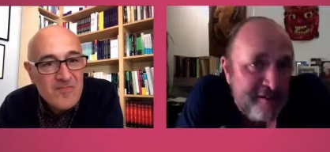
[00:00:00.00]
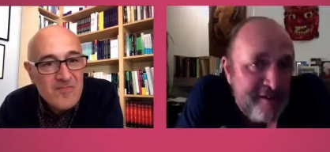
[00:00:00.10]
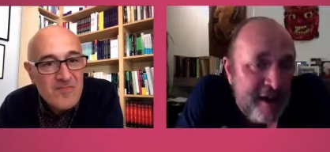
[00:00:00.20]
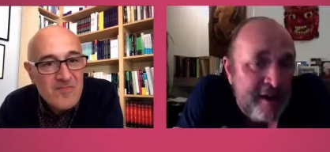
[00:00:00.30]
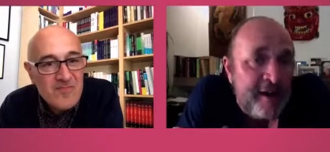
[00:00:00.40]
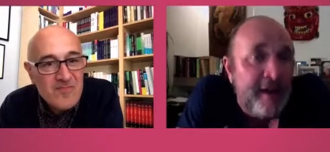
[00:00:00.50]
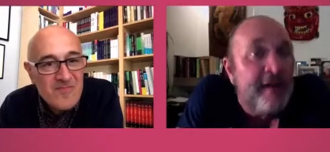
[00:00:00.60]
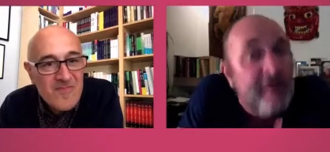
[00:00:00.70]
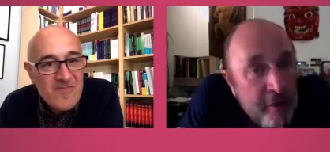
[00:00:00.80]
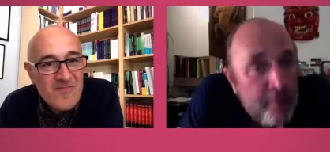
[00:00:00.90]
Speaker 1: containing
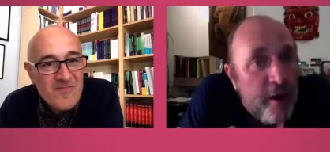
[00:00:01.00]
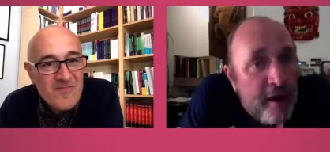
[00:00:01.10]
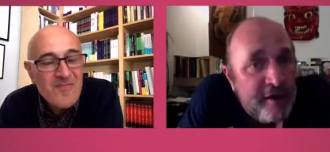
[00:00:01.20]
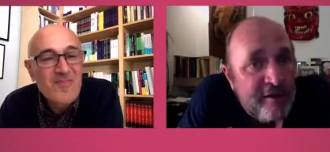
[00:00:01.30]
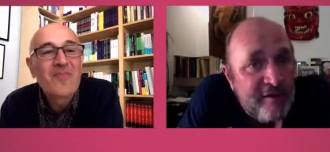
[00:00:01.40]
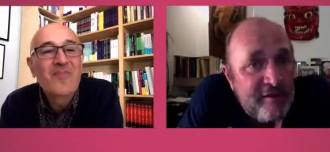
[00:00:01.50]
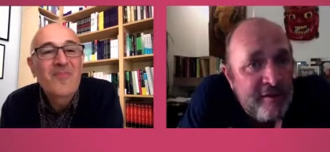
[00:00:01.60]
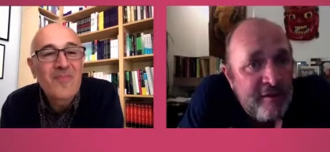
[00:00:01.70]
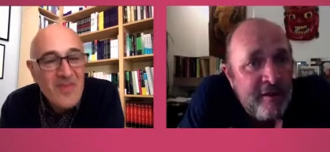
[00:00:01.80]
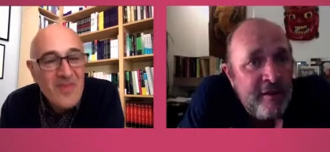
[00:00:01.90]
Indian words.
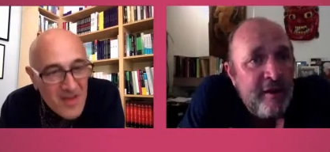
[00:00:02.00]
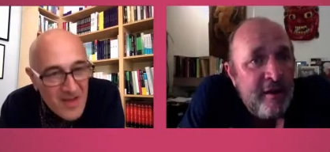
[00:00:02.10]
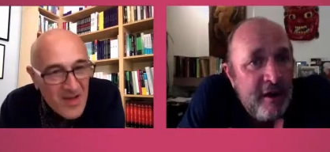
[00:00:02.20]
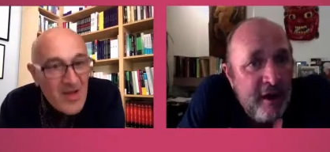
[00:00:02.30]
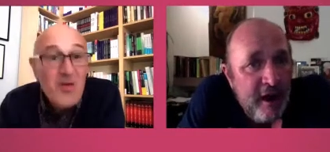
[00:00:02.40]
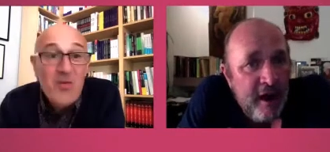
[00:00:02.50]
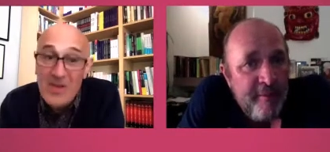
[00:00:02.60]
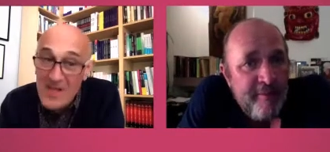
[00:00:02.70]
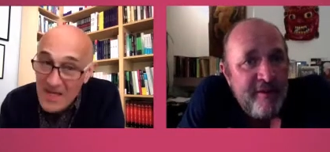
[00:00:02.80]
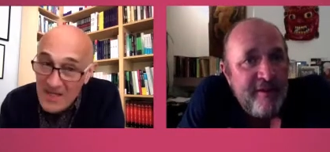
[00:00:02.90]
Um,
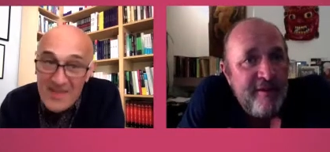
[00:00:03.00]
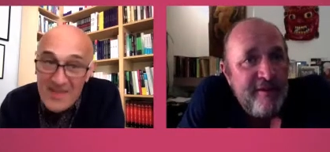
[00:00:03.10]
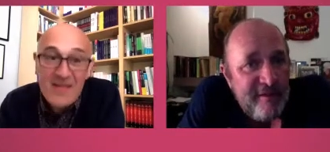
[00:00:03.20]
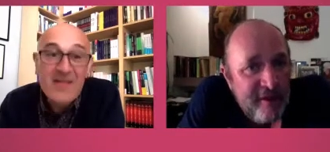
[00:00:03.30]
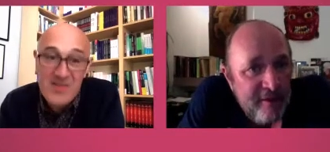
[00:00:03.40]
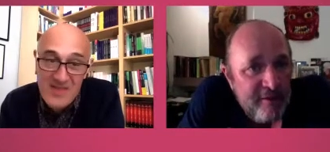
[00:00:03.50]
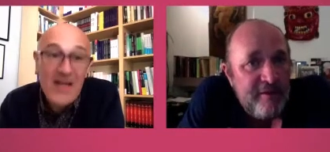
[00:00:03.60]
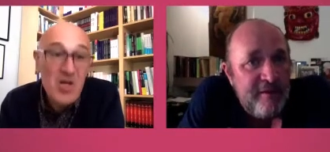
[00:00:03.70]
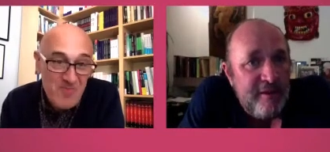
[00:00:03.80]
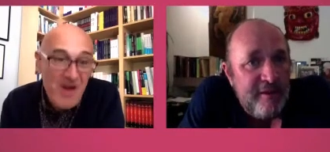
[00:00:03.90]
well, that, so that
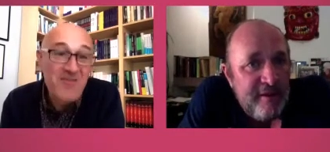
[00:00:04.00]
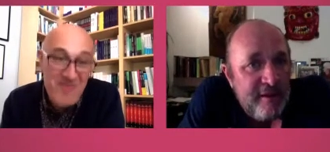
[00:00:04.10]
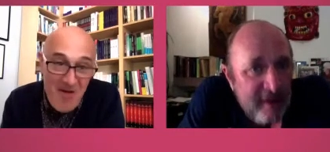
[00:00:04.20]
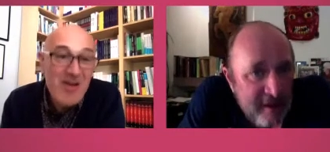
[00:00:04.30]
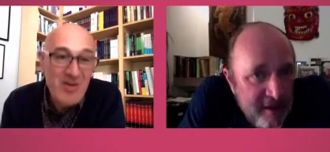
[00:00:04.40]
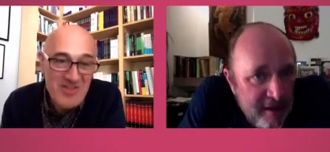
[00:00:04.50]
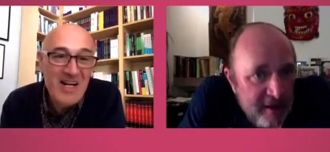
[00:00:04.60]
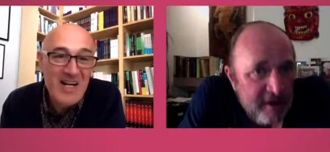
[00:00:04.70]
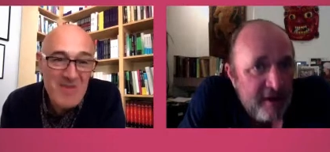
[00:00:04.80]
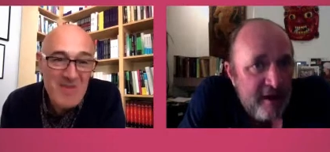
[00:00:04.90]
goes back
Speaker 2: a very long
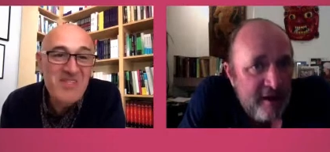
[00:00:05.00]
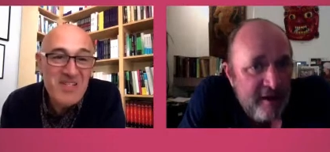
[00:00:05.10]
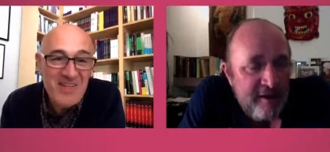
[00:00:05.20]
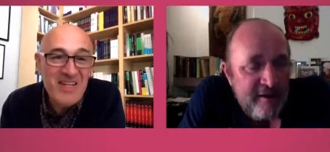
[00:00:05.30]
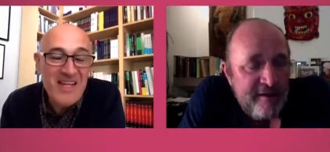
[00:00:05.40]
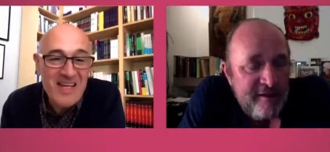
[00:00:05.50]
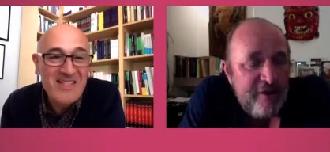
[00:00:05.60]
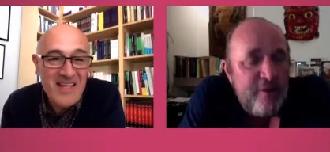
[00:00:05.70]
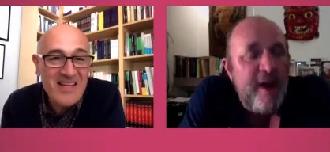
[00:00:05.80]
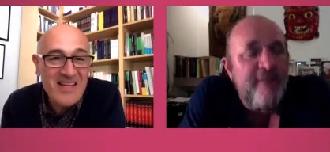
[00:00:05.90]
time. Absolutely,
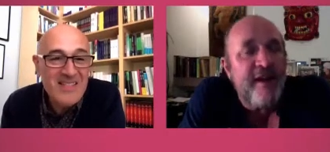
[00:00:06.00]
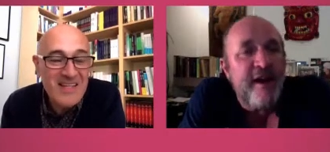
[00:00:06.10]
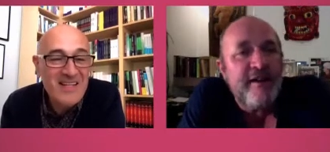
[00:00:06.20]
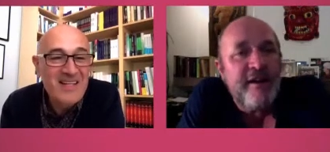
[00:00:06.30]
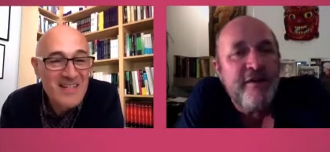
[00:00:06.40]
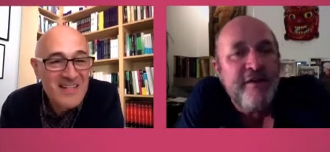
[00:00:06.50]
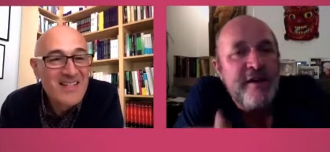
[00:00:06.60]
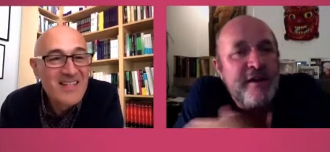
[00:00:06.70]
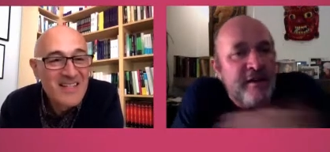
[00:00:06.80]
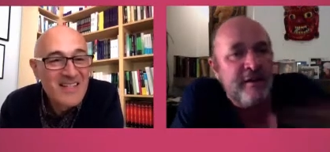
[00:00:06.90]
yes. You yes. have the
Speaker 1: idea of
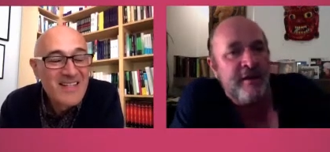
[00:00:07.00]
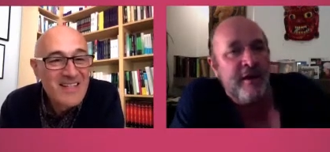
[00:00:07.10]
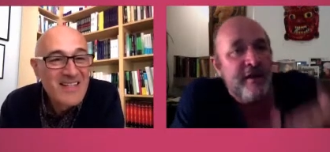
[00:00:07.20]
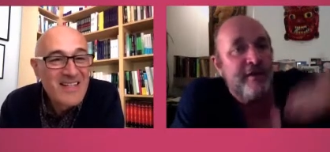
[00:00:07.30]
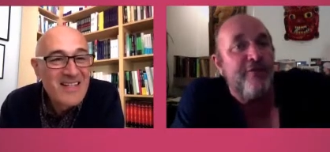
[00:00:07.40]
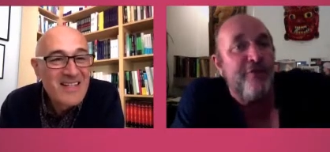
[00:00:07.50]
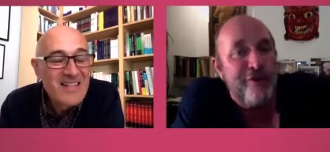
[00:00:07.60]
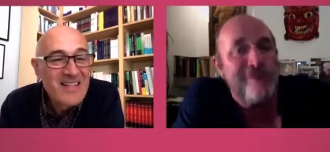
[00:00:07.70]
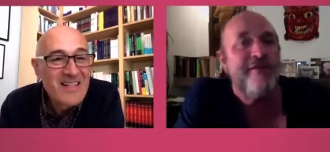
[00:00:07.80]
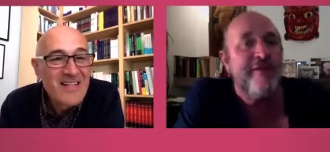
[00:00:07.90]
Indian
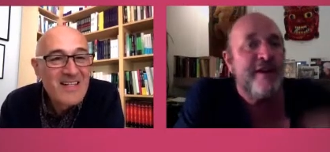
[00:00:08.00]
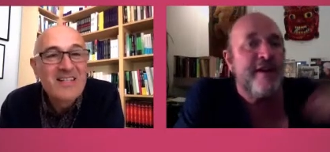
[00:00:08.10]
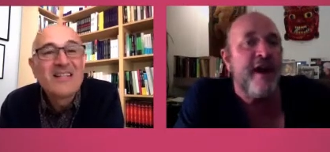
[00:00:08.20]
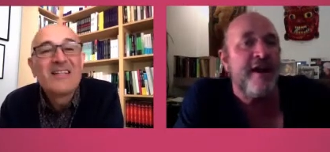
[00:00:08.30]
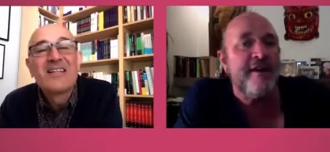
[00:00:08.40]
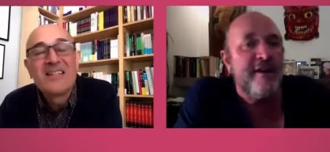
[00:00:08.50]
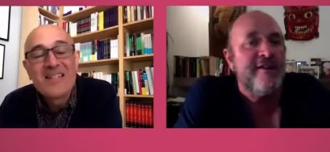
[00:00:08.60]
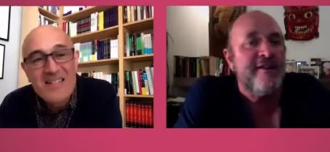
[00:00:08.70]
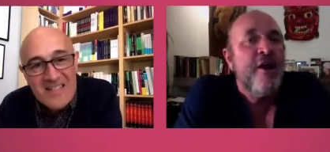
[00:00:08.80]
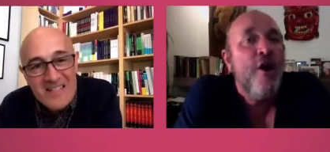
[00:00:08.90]
diffusion of Indian
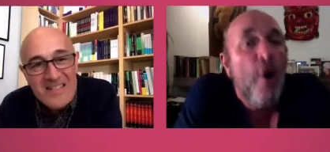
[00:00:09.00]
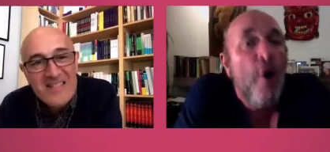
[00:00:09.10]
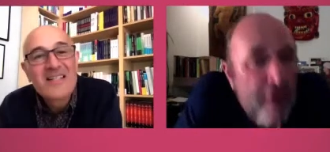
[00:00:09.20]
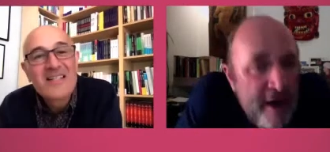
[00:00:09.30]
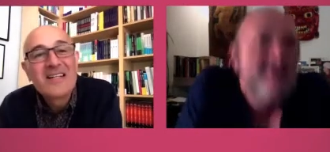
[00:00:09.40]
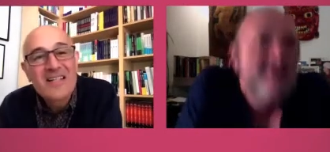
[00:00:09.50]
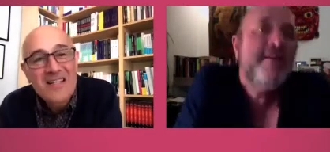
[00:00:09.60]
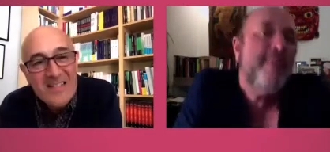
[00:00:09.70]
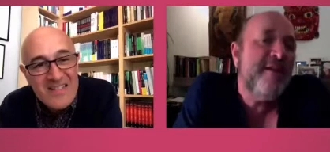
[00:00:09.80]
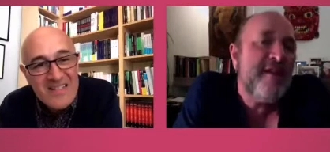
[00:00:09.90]
ideas
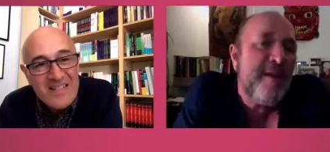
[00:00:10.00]
already by the